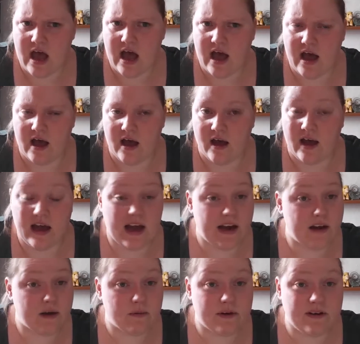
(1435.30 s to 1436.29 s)

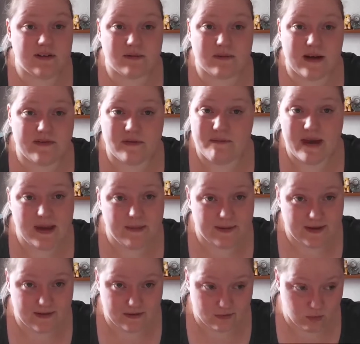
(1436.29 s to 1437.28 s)
And I wonder whether
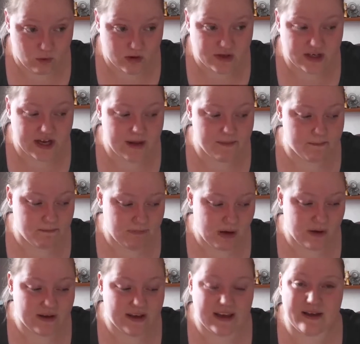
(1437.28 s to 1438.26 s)
maybe just washing it and
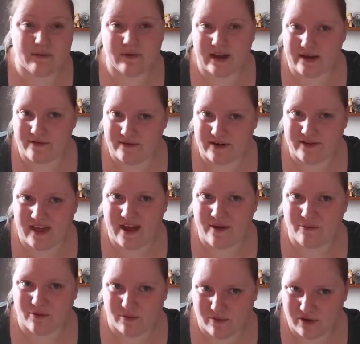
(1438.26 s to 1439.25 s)
blocking it will get rid of
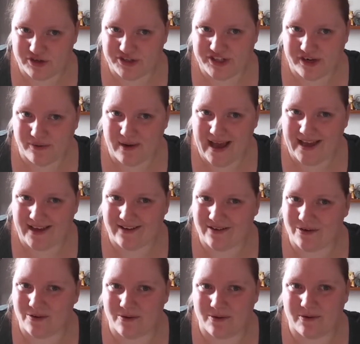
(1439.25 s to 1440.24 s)
that, will wash it away,
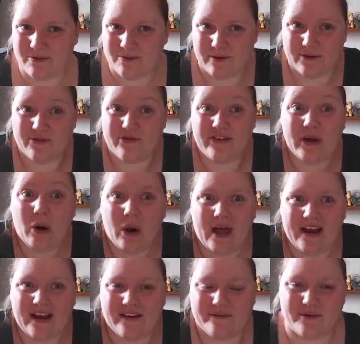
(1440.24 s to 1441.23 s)
or will feel
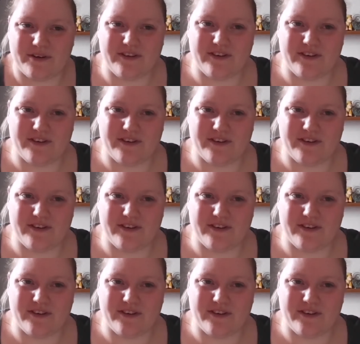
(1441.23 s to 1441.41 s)
like I've